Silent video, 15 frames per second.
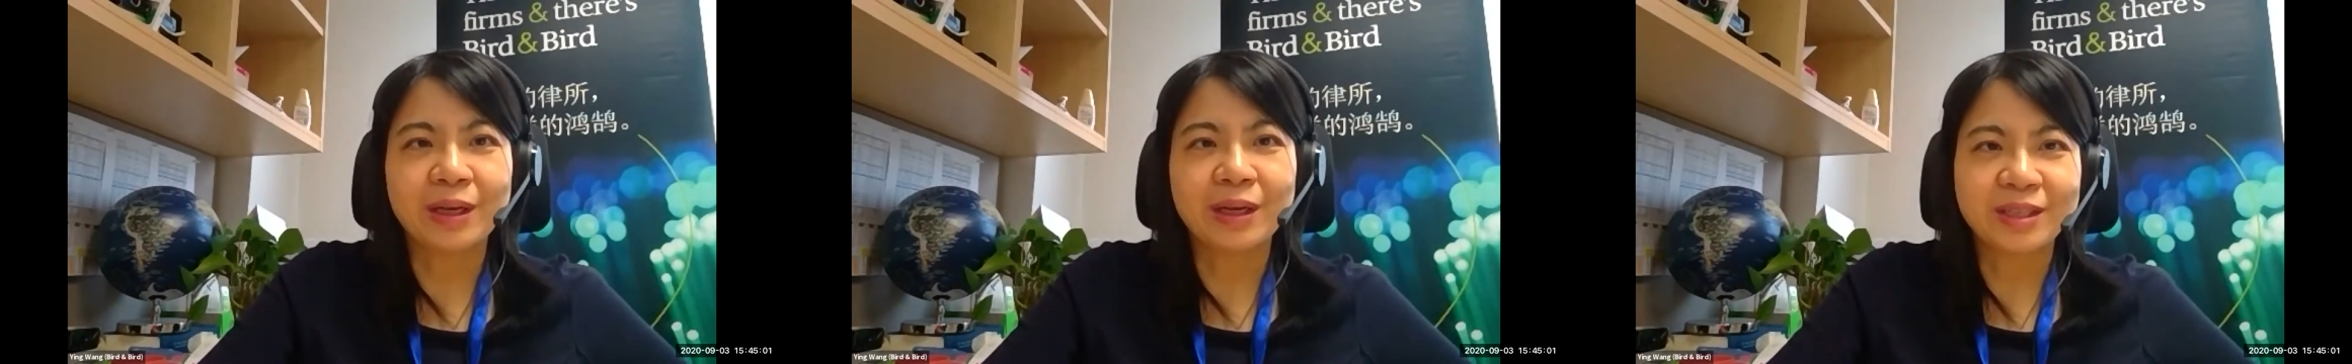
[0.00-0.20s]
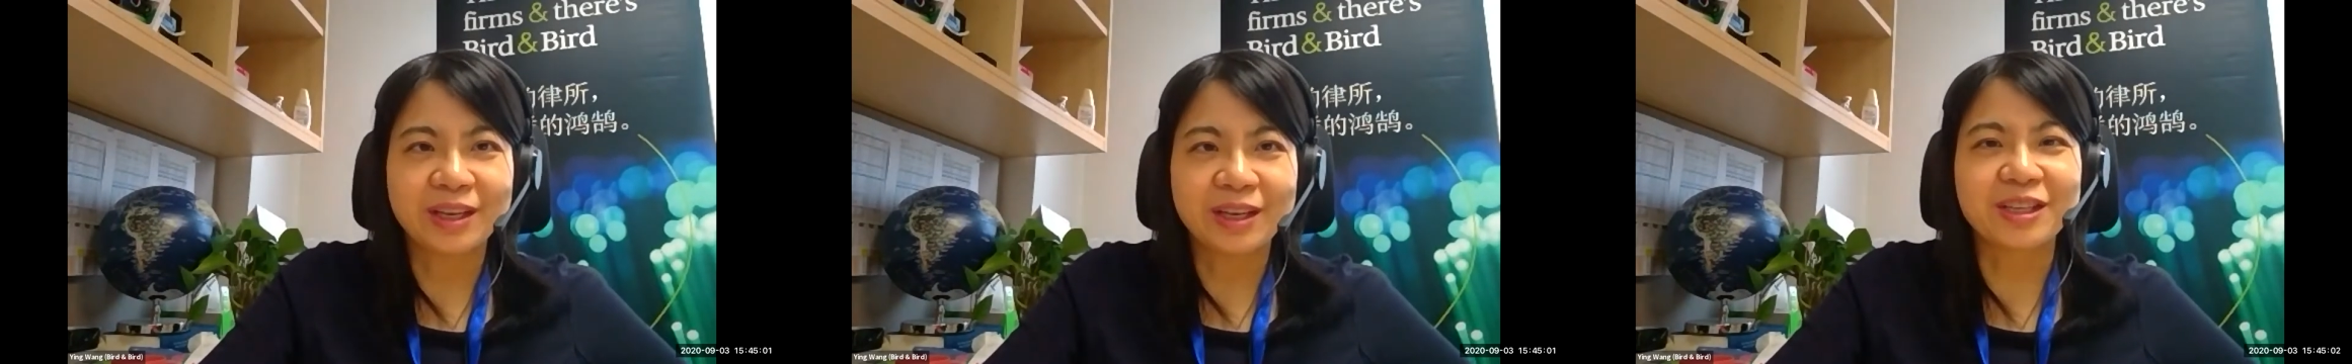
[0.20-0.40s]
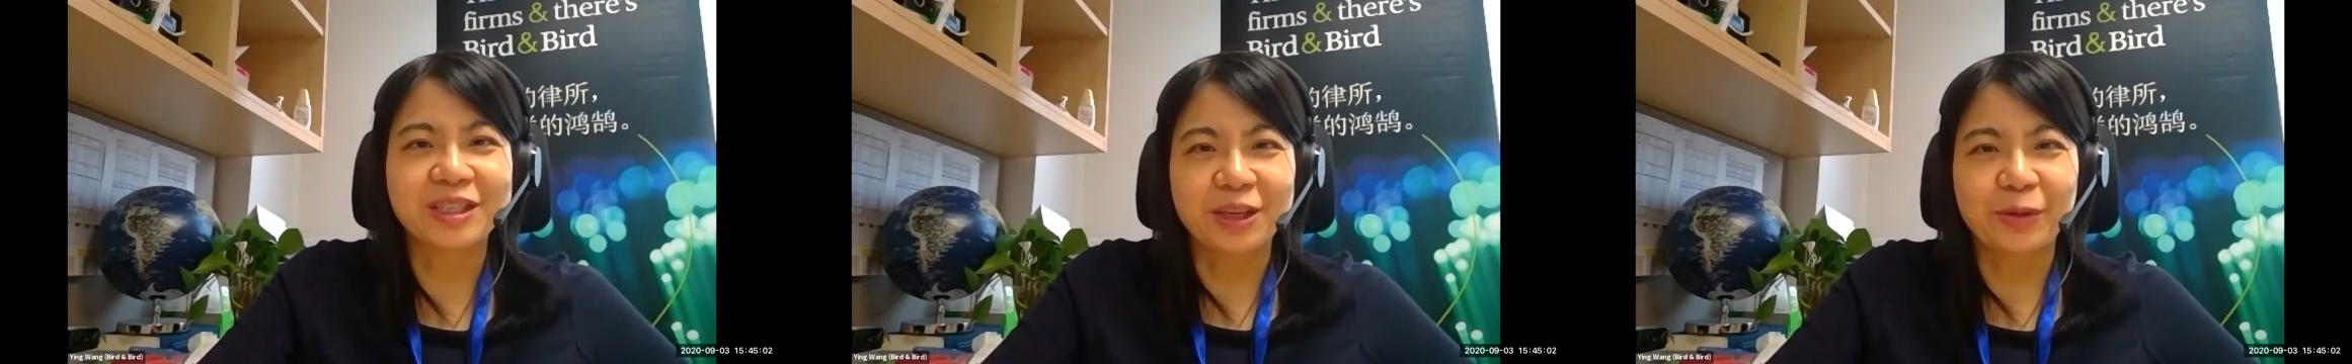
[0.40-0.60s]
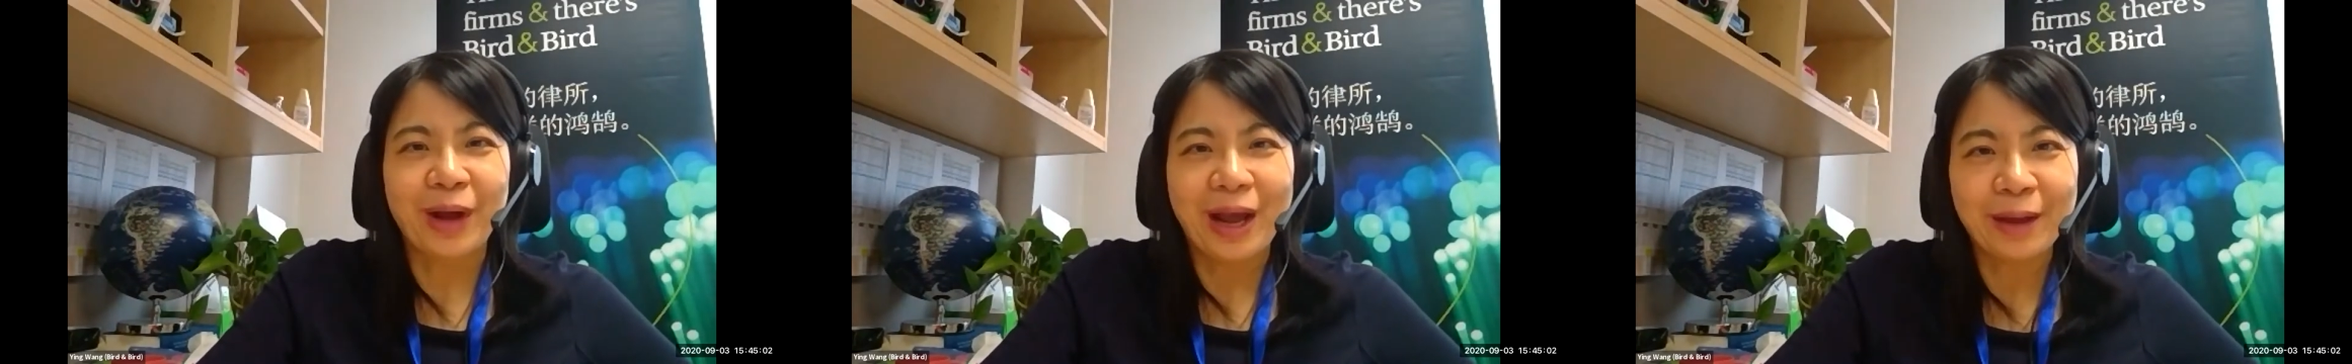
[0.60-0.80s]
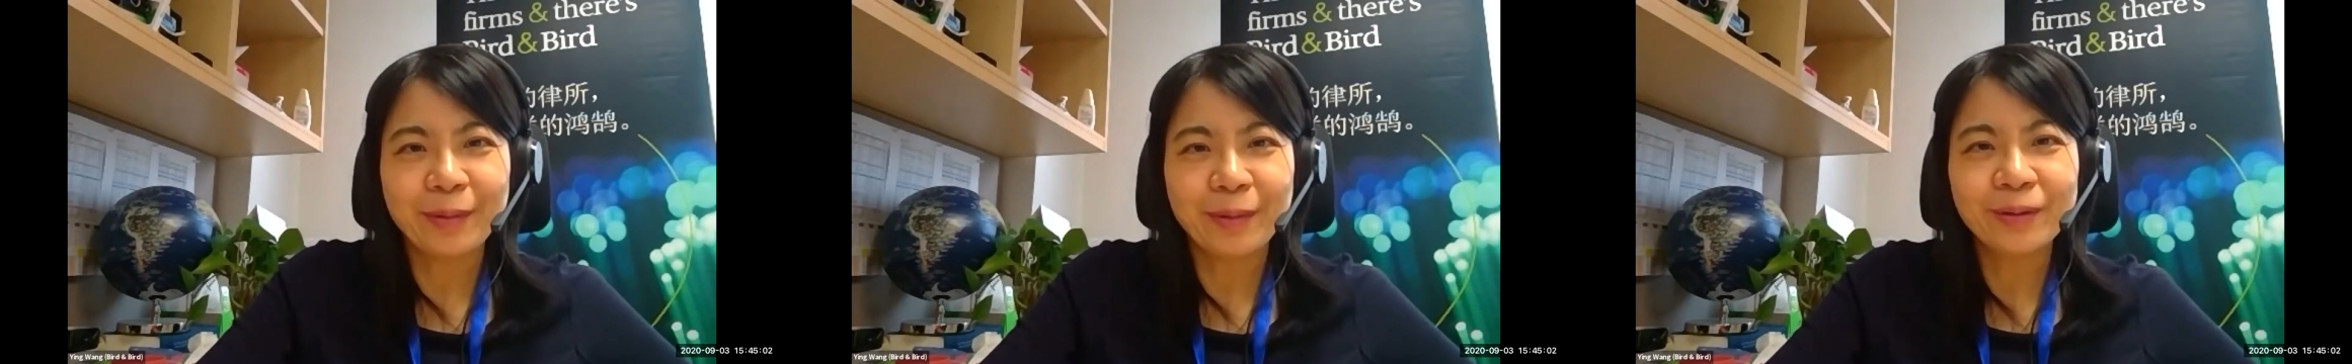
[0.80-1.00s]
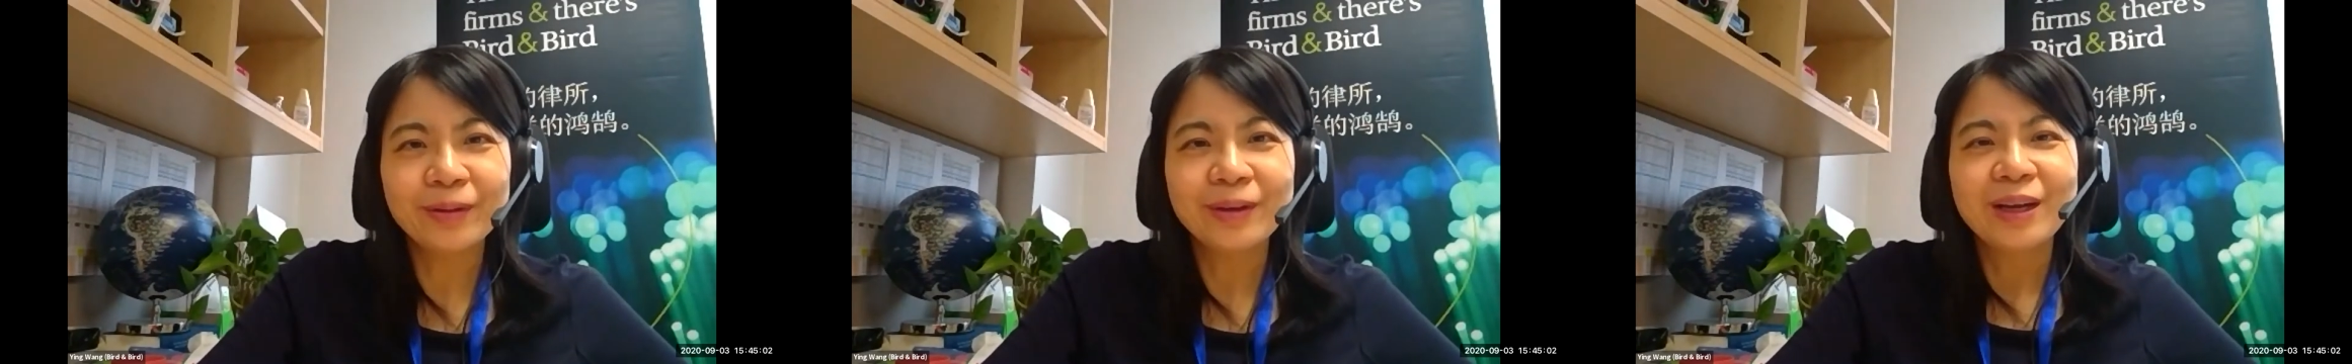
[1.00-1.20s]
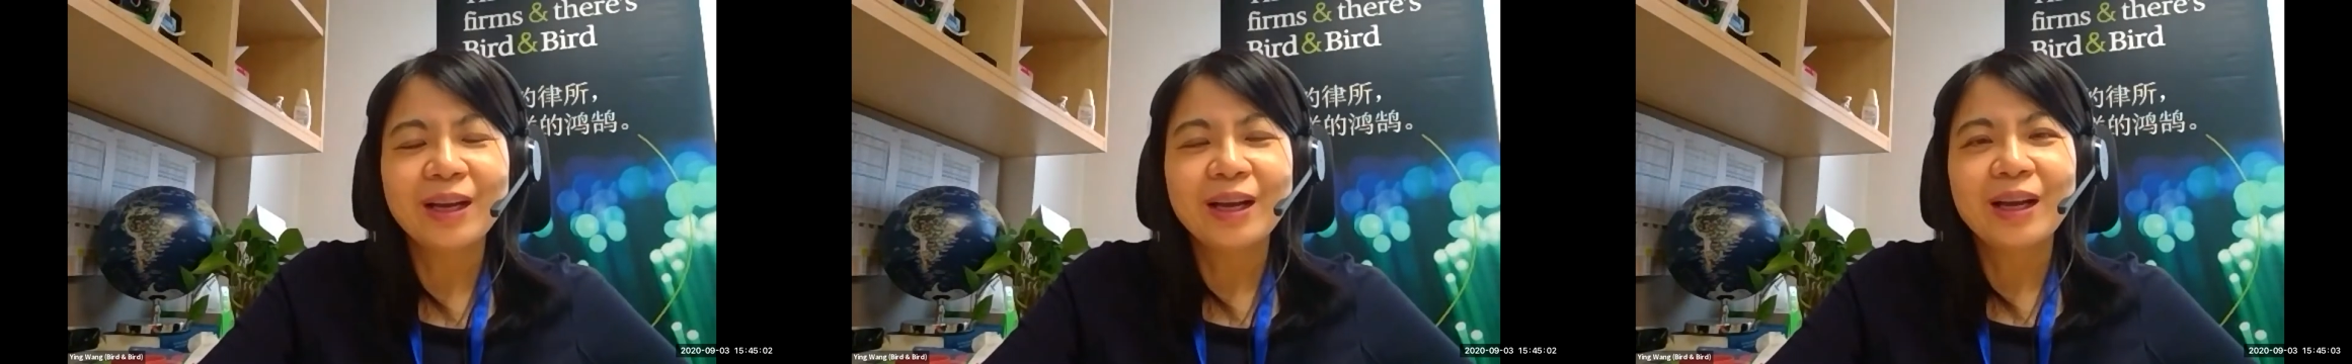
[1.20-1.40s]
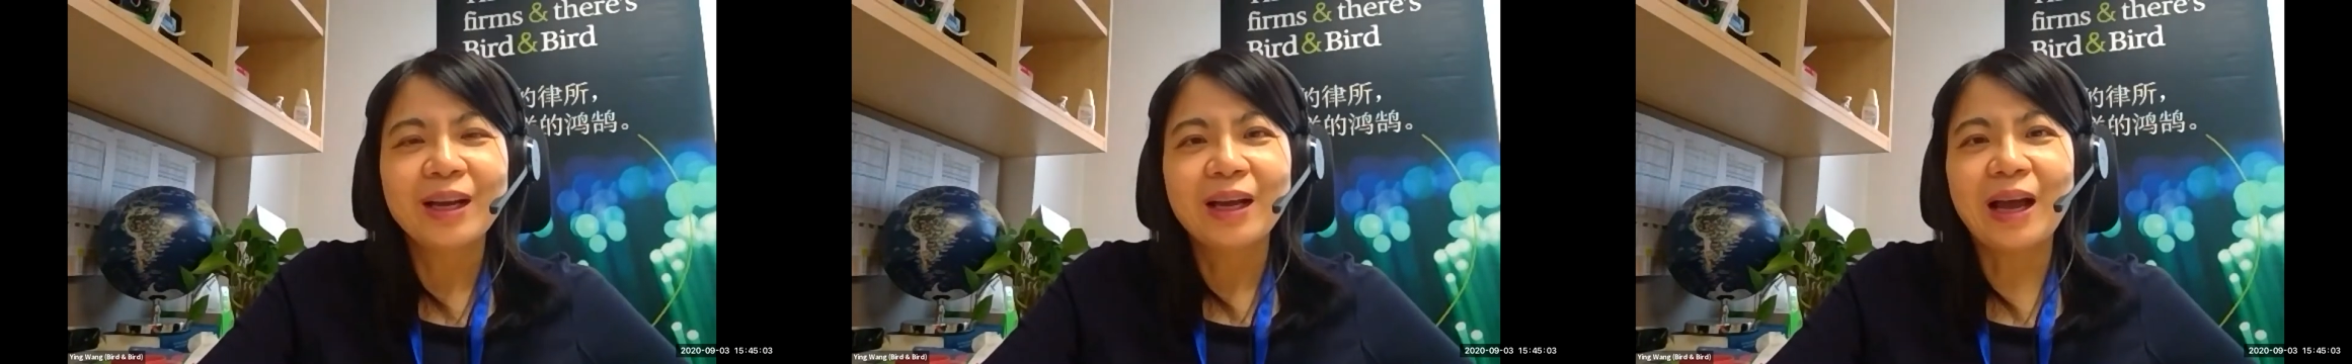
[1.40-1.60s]
I think it's reliable.
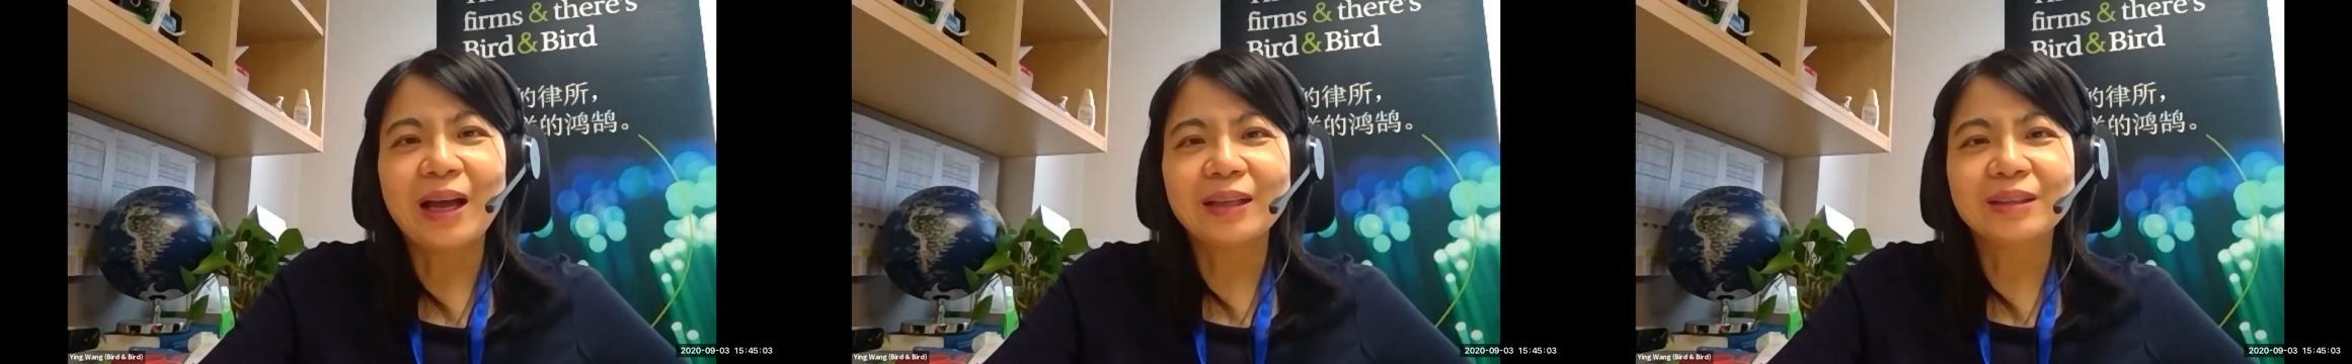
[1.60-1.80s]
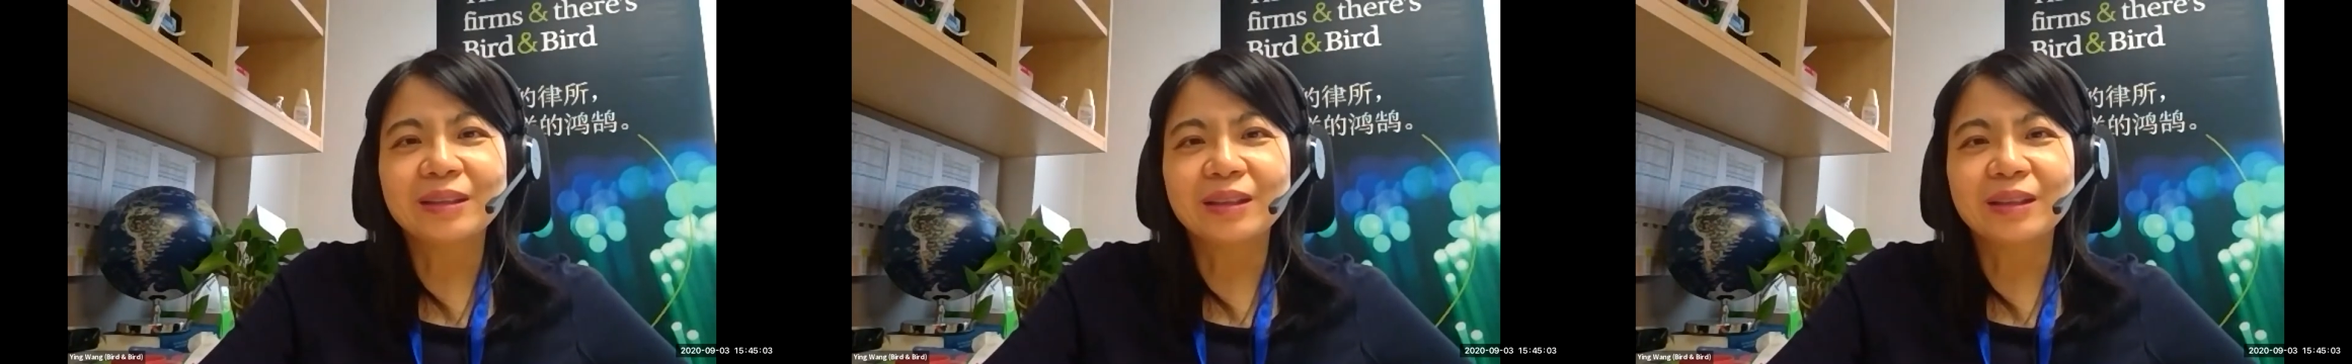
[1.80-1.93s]
And